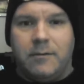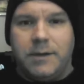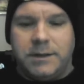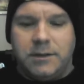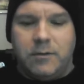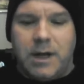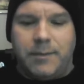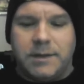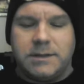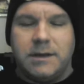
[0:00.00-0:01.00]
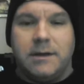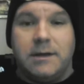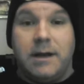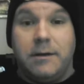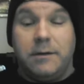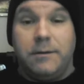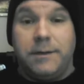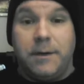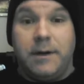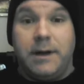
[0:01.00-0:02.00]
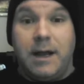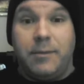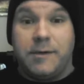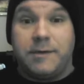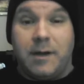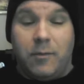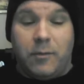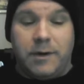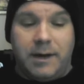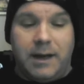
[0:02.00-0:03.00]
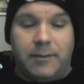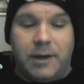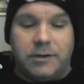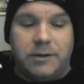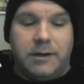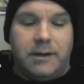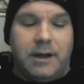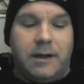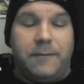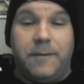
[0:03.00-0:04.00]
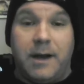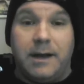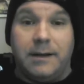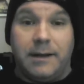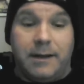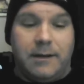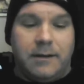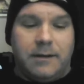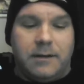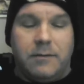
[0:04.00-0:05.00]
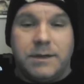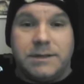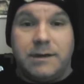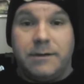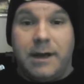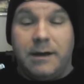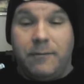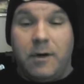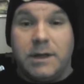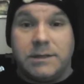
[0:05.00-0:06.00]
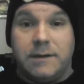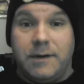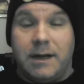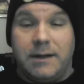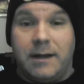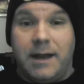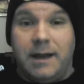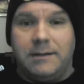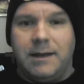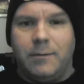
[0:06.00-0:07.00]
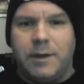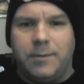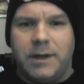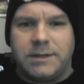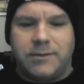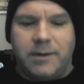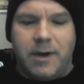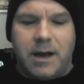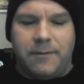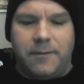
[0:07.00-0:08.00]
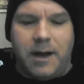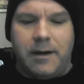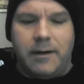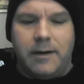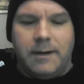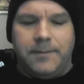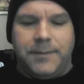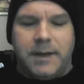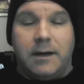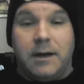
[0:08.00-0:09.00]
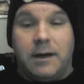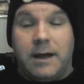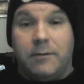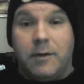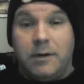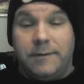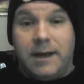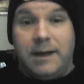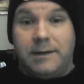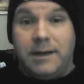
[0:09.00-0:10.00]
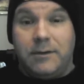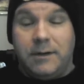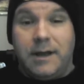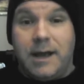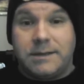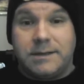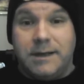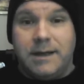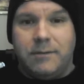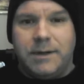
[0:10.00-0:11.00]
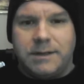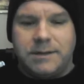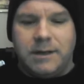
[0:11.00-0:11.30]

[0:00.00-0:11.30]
with the two weapons and you are do 38% more damage. And finally, uh, with a 0 negative 1, so you've got that 18 with a plus 3 modifier, uh, at a roll of 19 or less needed with that